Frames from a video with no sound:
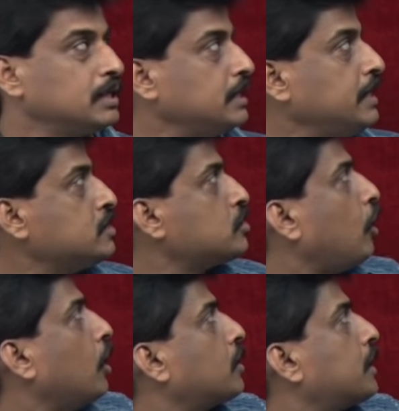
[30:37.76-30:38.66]
Is
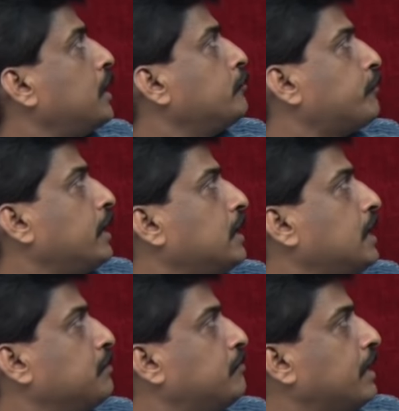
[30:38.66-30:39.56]
already file
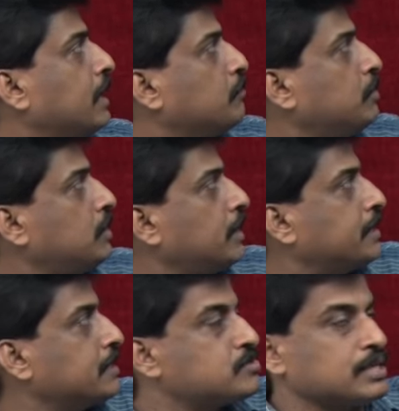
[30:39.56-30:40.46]
name available,
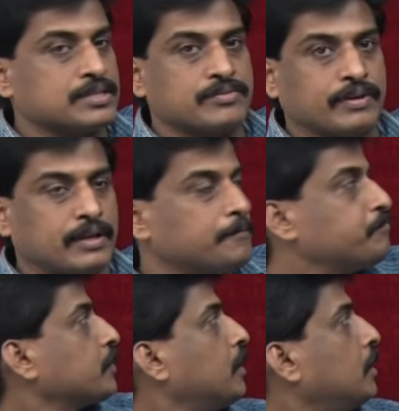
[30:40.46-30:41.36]
it is text file.
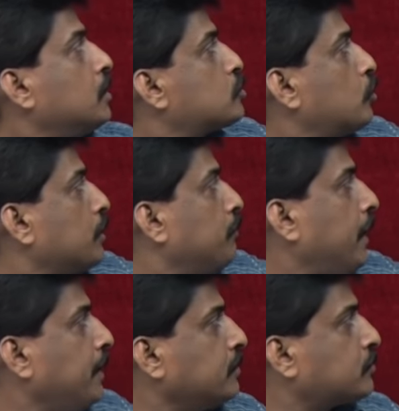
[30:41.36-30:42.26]
So
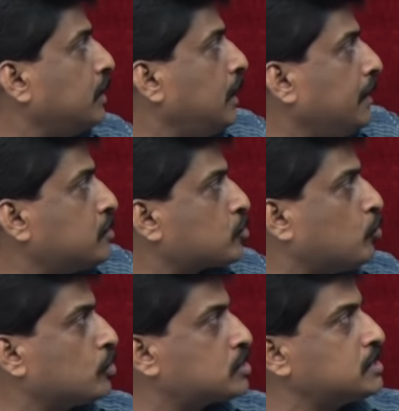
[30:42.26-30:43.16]
remaining 3 lines,
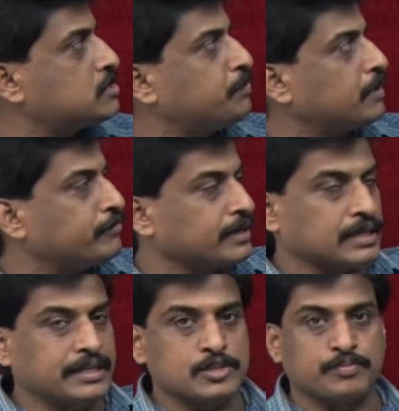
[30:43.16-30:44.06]
courses
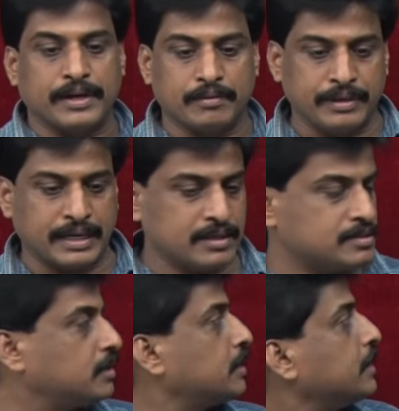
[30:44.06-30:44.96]
perfectly displayed
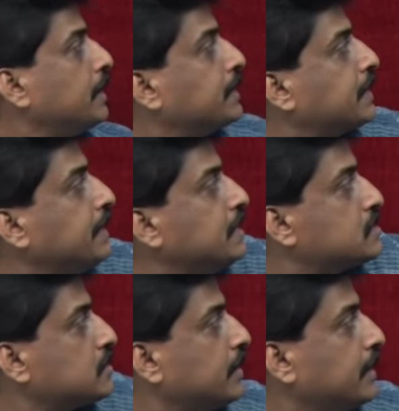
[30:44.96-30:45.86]
because it is.